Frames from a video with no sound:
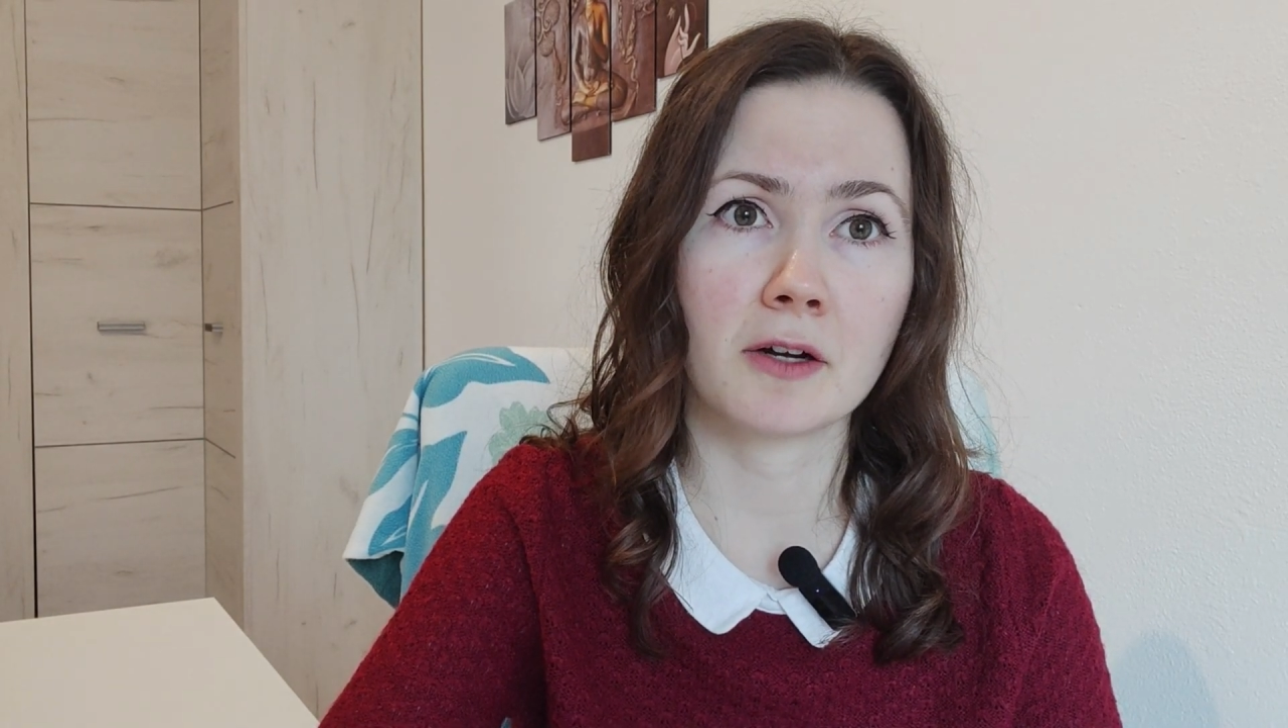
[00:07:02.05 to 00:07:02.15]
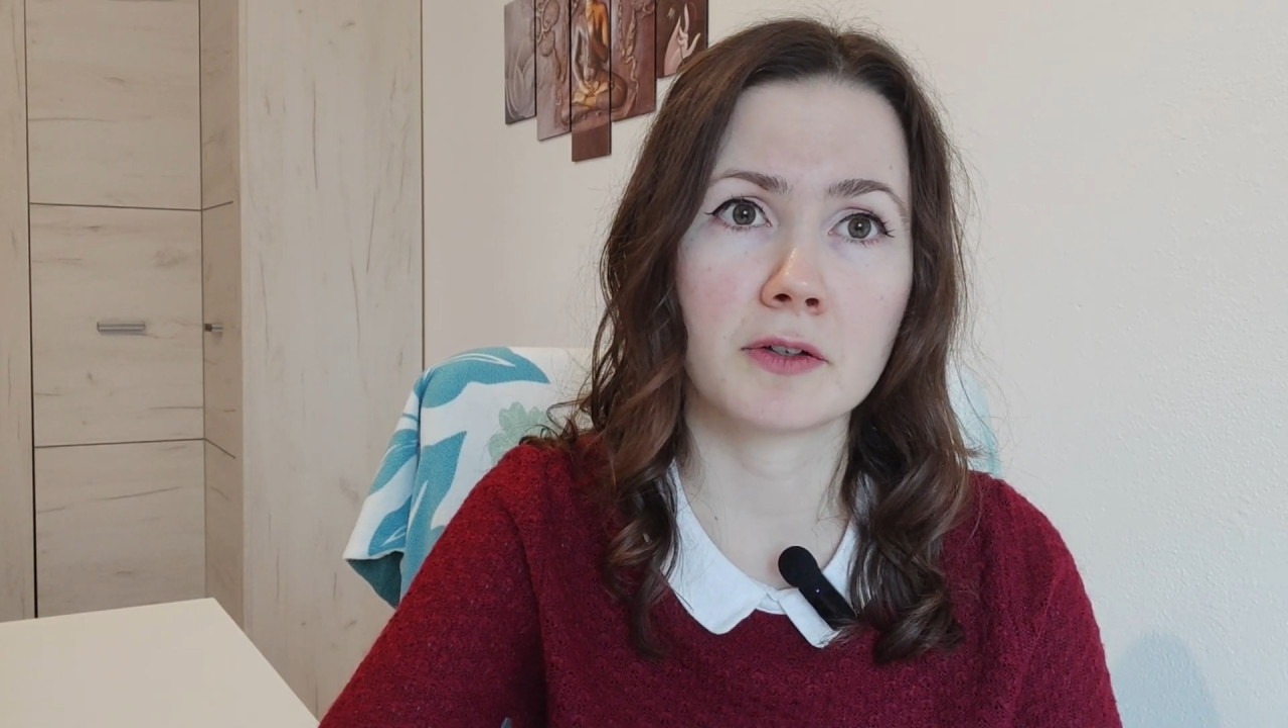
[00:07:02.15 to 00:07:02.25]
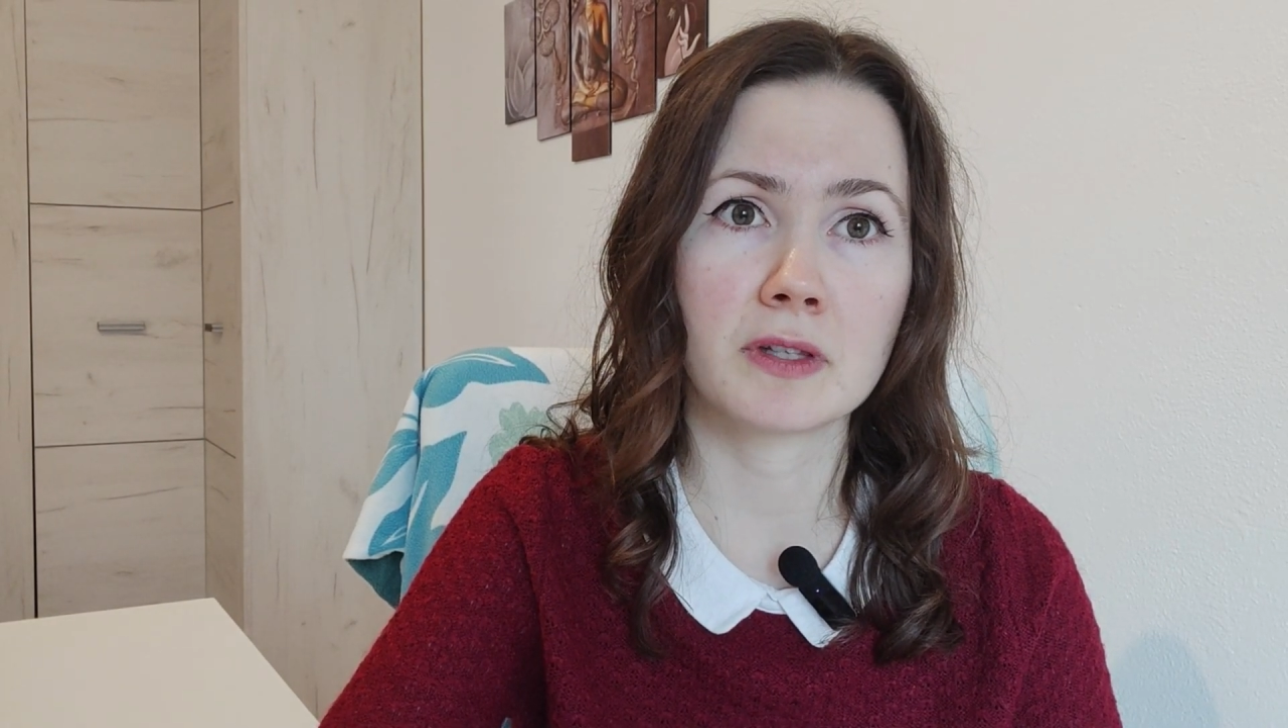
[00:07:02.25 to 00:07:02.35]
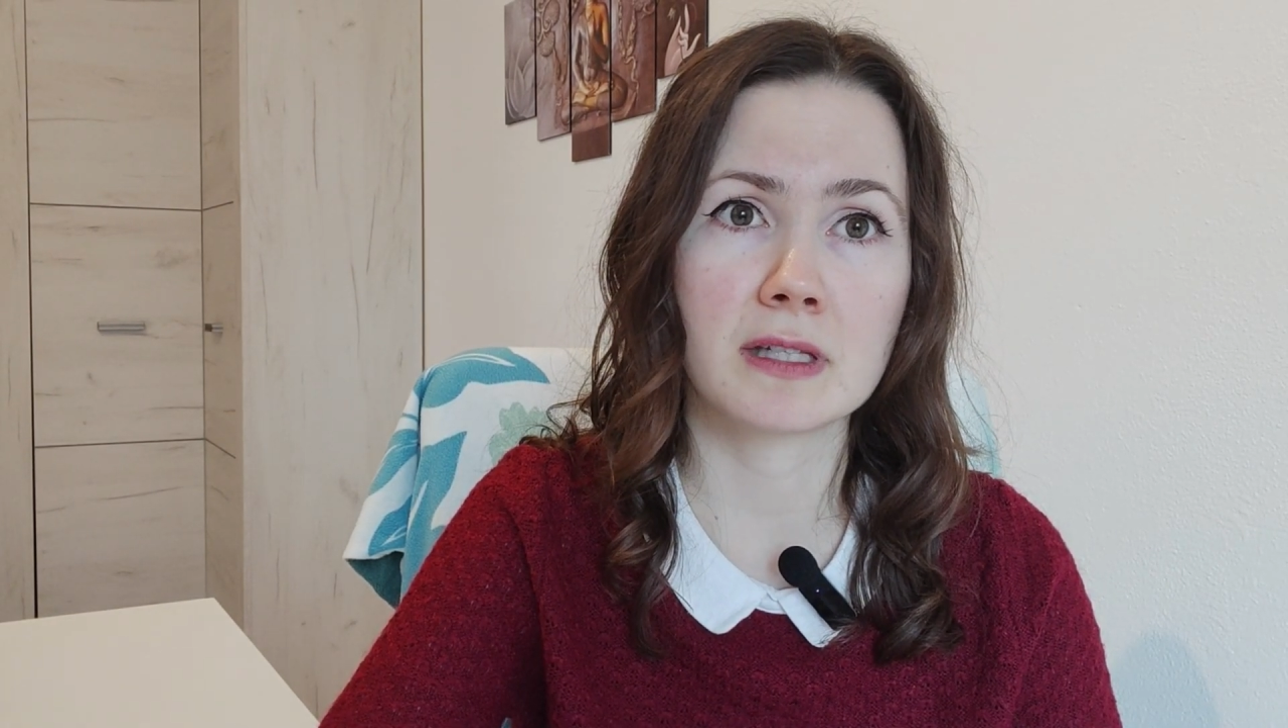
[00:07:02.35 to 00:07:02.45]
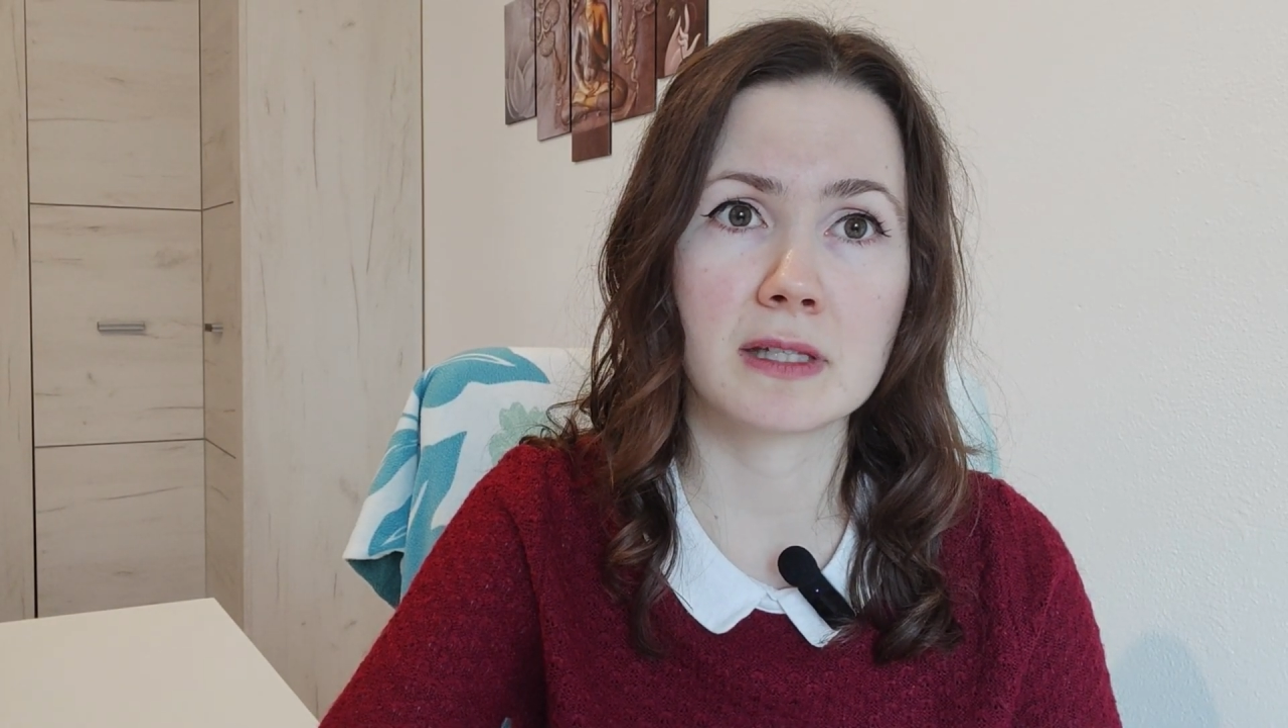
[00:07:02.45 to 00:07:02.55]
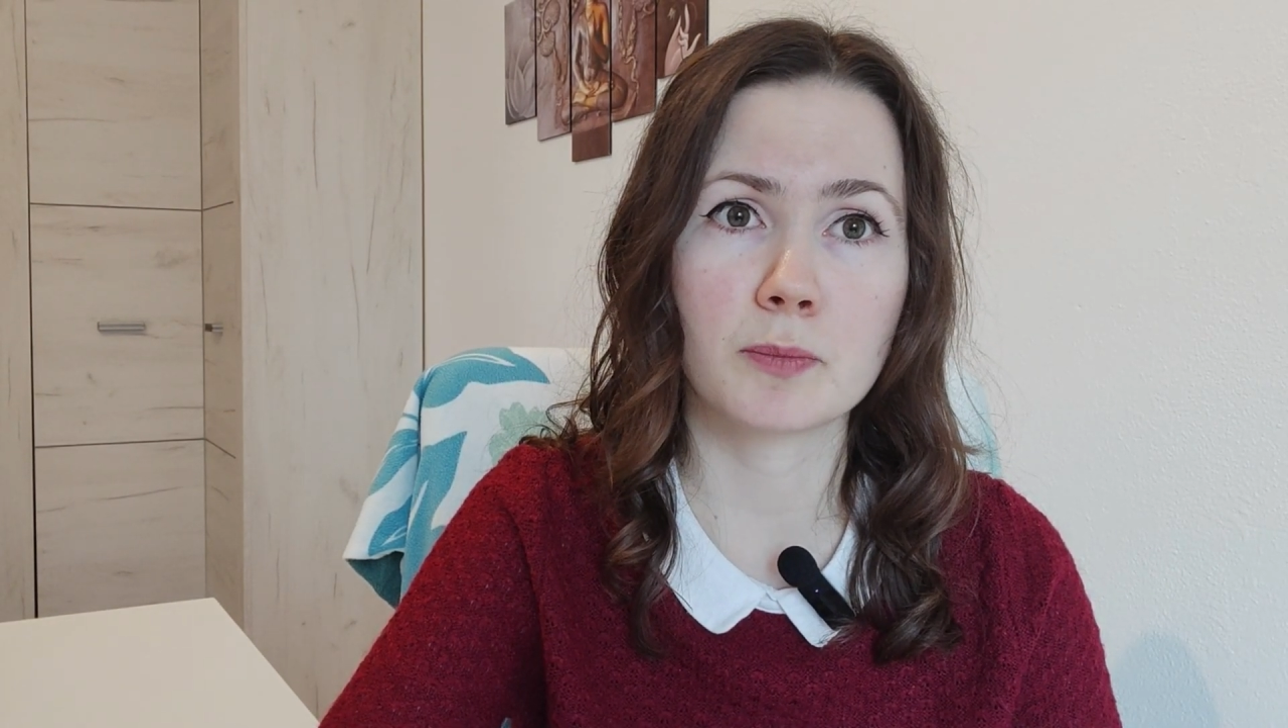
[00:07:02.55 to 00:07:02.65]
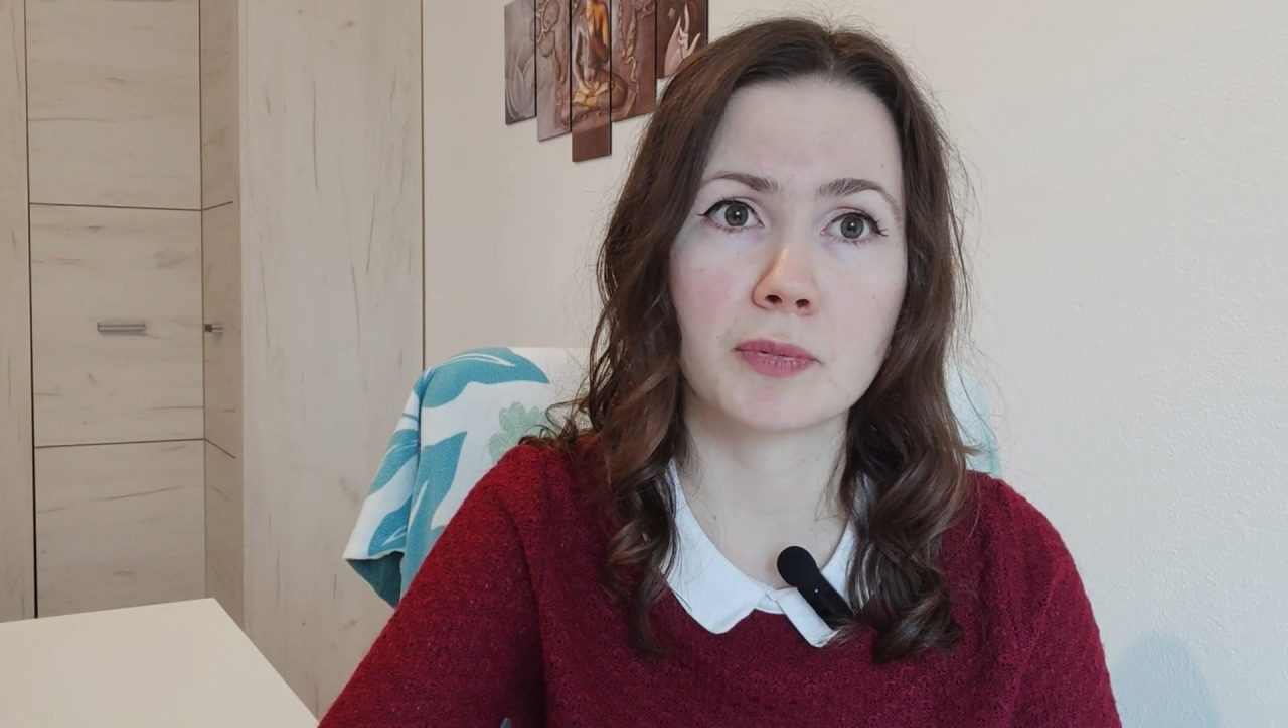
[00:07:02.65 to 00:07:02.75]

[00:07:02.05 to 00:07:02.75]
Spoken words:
out this